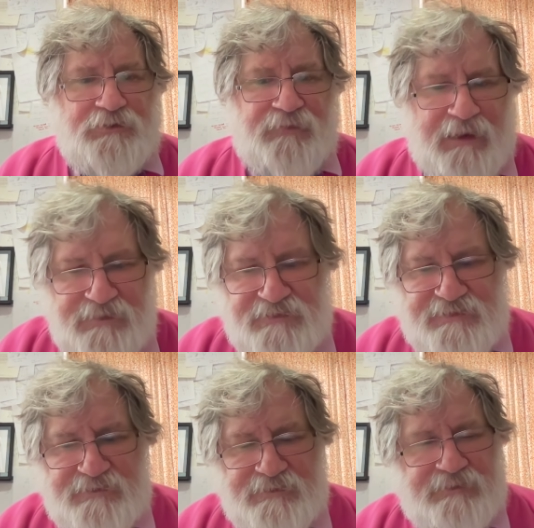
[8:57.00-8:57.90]
of
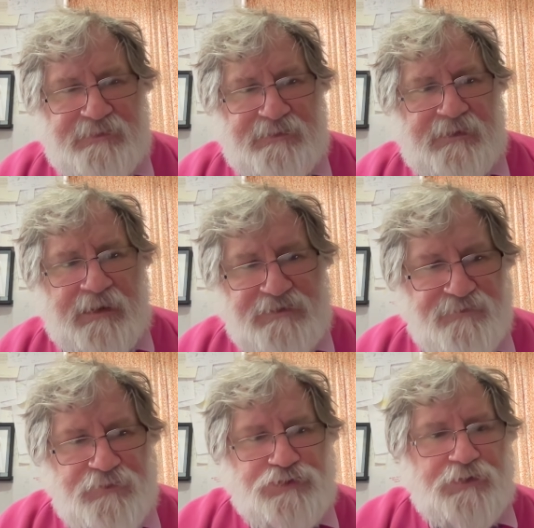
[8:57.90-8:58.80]
hate and
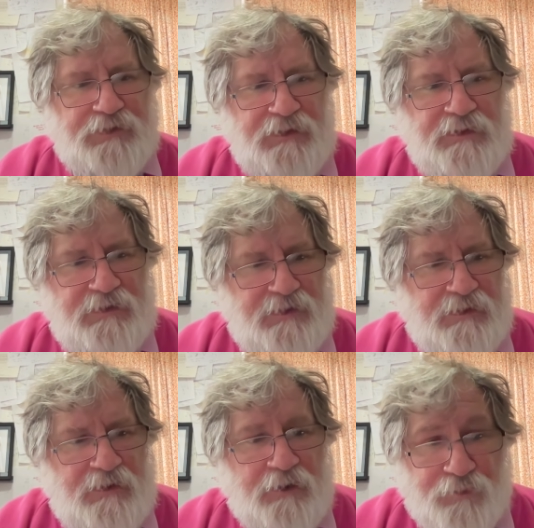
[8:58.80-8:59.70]
division
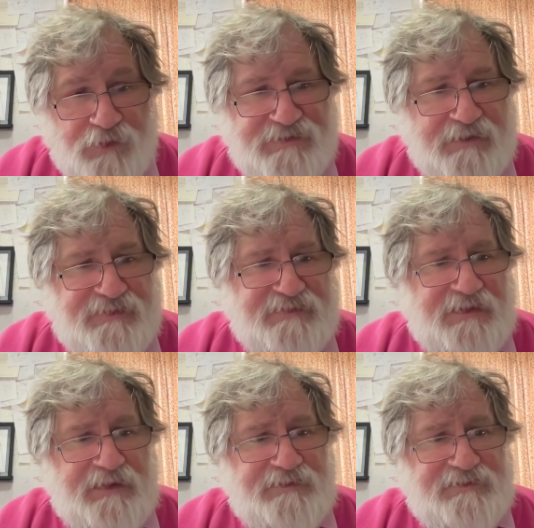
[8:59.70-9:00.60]
across our
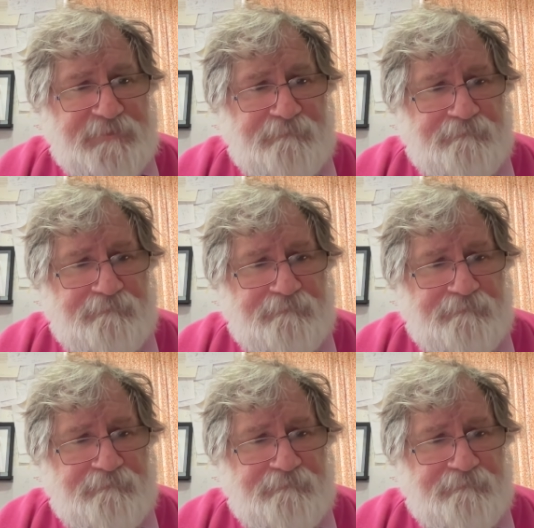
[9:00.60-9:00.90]
society.